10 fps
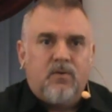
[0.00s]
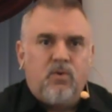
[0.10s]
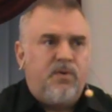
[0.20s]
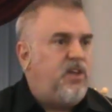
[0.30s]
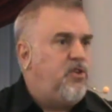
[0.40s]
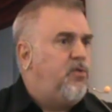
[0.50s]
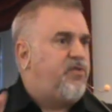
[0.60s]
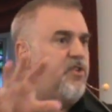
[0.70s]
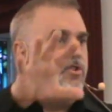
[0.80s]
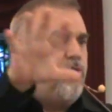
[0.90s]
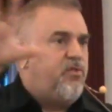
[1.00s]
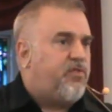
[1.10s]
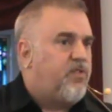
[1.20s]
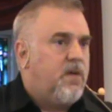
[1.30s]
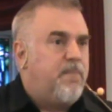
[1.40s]
Will he use the
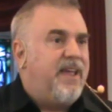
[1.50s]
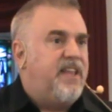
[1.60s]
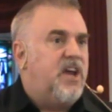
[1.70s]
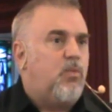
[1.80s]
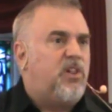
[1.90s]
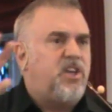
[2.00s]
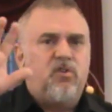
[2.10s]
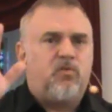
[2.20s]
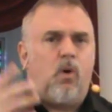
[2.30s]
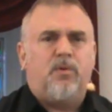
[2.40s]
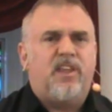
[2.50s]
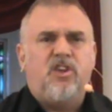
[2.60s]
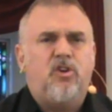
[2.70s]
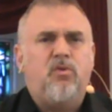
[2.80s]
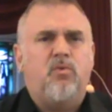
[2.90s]
news media? Will he use, what will
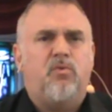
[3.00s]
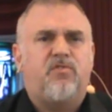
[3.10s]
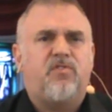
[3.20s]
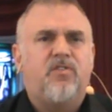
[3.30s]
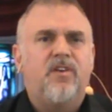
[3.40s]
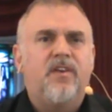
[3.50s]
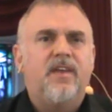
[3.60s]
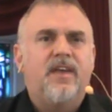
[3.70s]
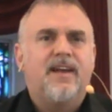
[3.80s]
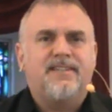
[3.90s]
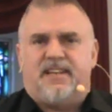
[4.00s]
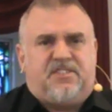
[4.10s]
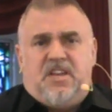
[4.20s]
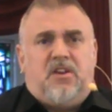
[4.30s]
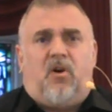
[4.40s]
he use? Because I
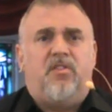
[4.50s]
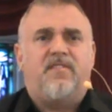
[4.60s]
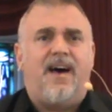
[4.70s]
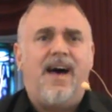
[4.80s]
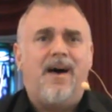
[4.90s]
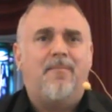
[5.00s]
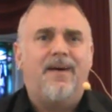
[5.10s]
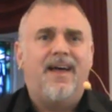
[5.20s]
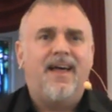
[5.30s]
see it all the time.